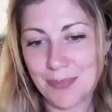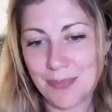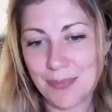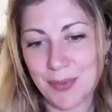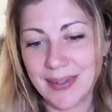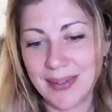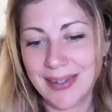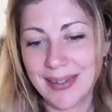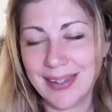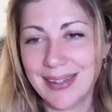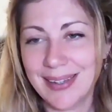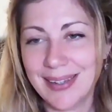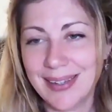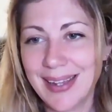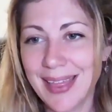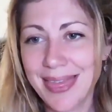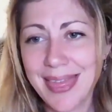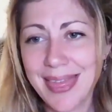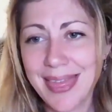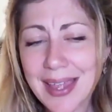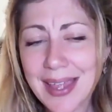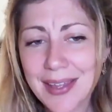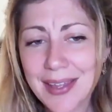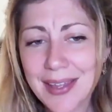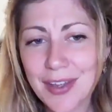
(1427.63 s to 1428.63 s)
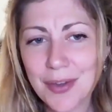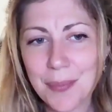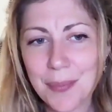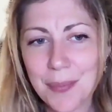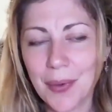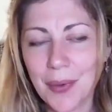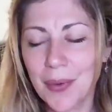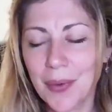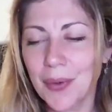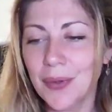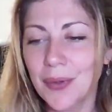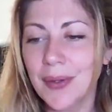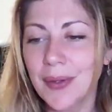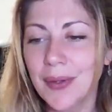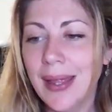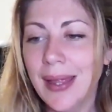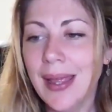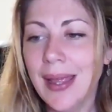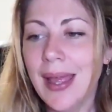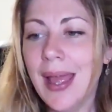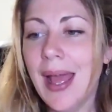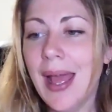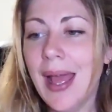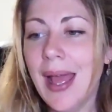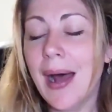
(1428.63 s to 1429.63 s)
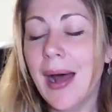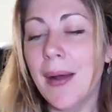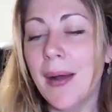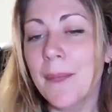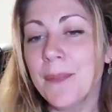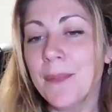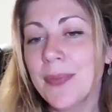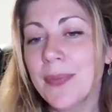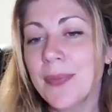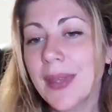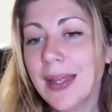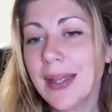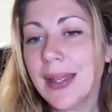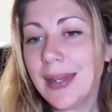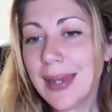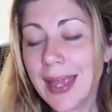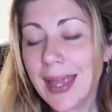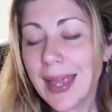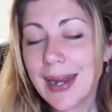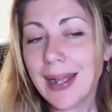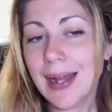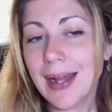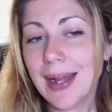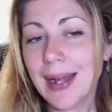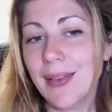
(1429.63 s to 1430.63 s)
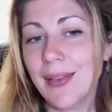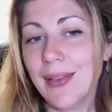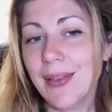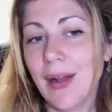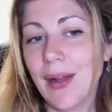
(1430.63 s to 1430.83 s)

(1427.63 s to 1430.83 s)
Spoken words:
brilliant. Yeah, thank you, Paul. Netta,